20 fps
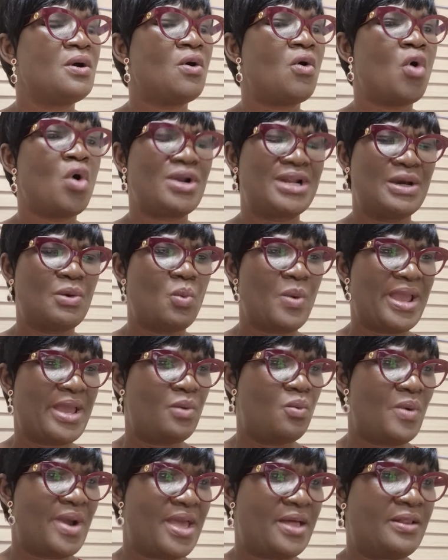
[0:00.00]

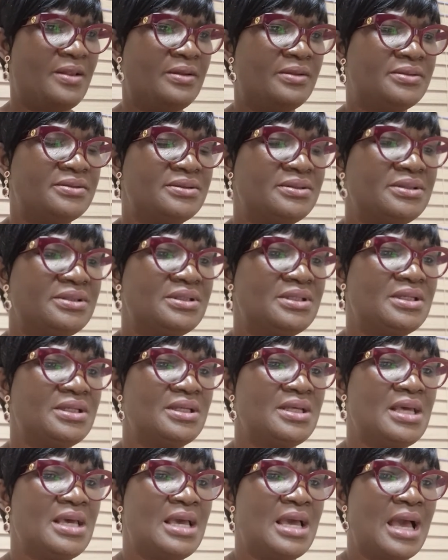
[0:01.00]
Unaware well.
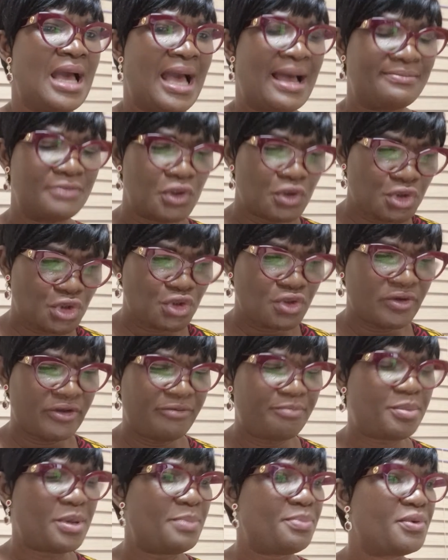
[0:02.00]
I'm not sure
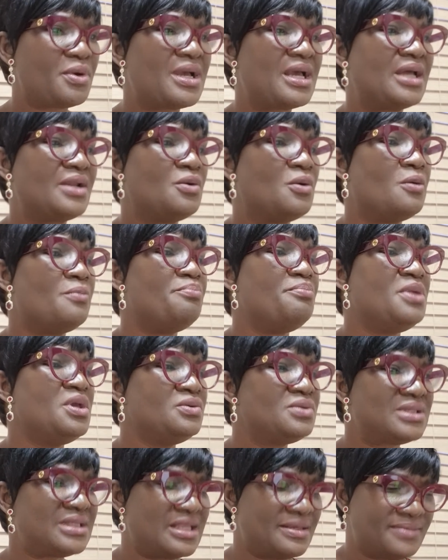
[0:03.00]
if people can
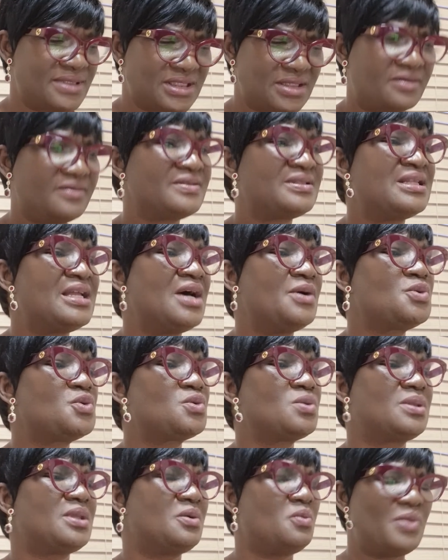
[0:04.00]
unmute themselves now
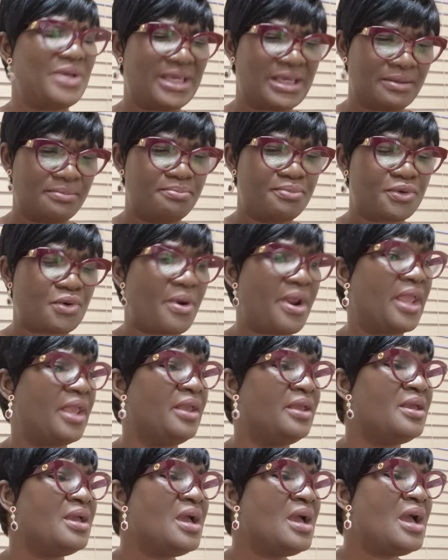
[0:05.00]
so that we can
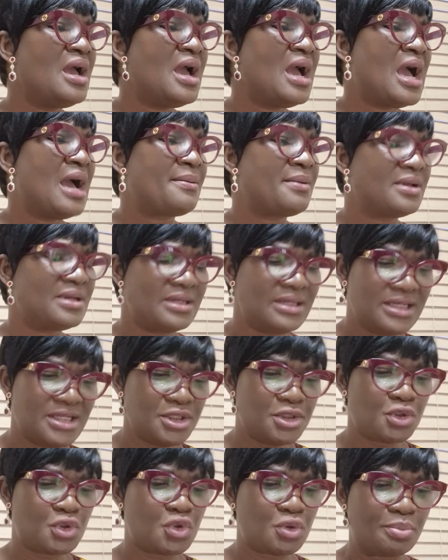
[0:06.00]
pray. I'm going to
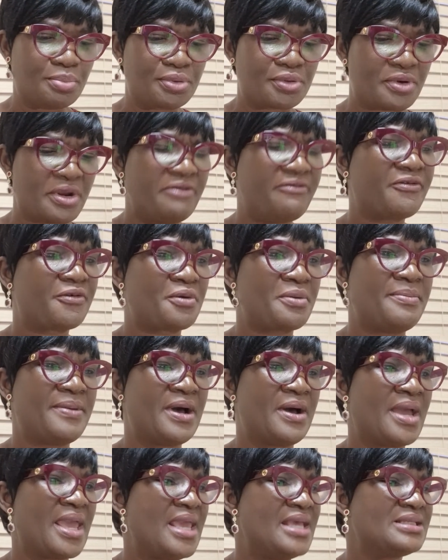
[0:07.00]
lead you to pray for
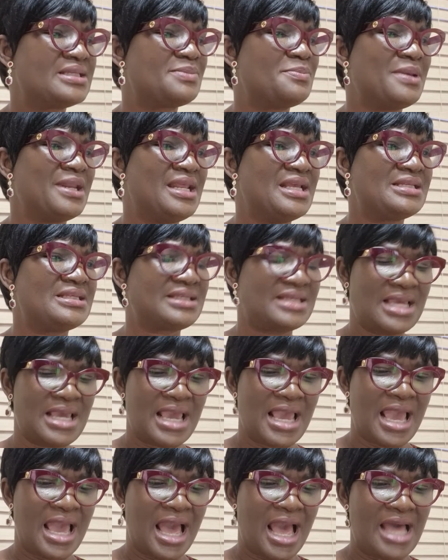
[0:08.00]
about eight minutes
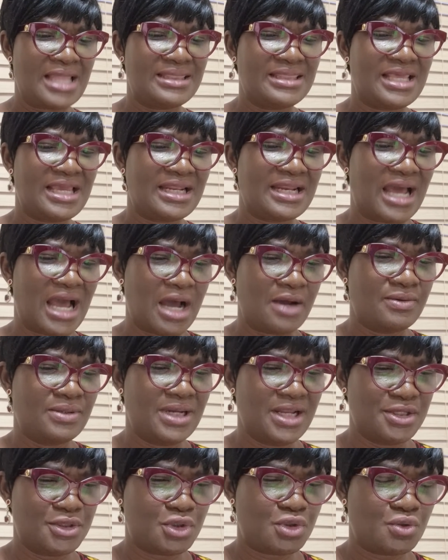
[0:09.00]
and then I will
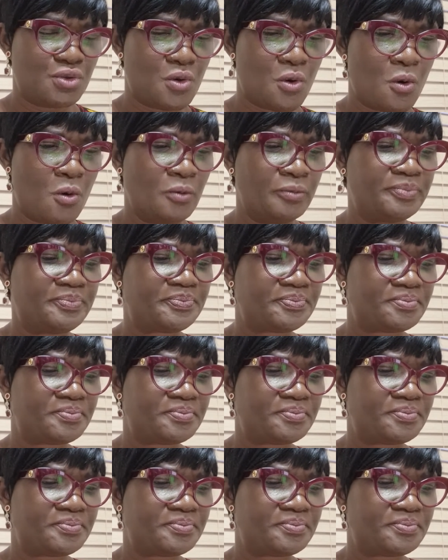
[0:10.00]
let you go.